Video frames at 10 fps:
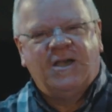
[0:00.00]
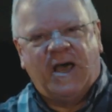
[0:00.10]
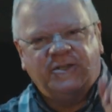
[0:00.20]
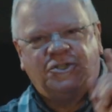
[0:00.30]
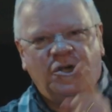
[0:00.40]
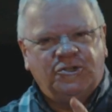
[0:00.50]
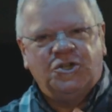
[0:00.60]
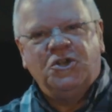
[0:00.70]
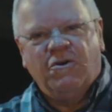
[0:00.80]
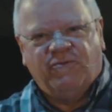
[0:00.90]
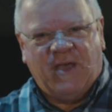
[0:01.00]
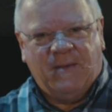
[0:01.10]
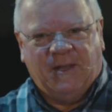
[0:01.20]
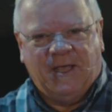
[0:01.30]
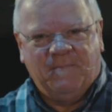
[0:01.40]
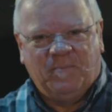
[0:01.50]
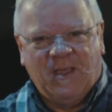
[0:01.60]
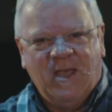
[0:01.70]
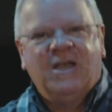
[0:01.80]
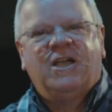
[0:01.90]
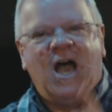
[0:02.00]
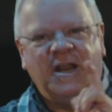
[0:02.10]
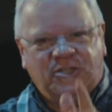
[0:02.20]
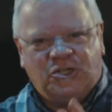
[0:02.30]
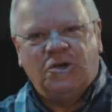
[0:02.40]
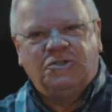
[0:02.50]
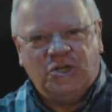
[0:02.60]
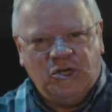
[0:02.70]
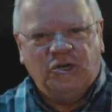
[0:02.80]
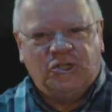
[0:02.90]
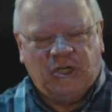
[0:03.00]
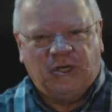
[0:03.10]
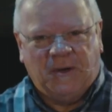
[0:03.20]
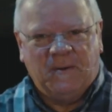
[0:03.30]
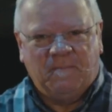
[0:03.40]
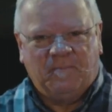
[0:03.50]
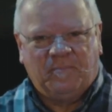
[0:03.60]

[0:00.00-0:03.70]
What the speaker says: God has chosen your family. God has chosen your children.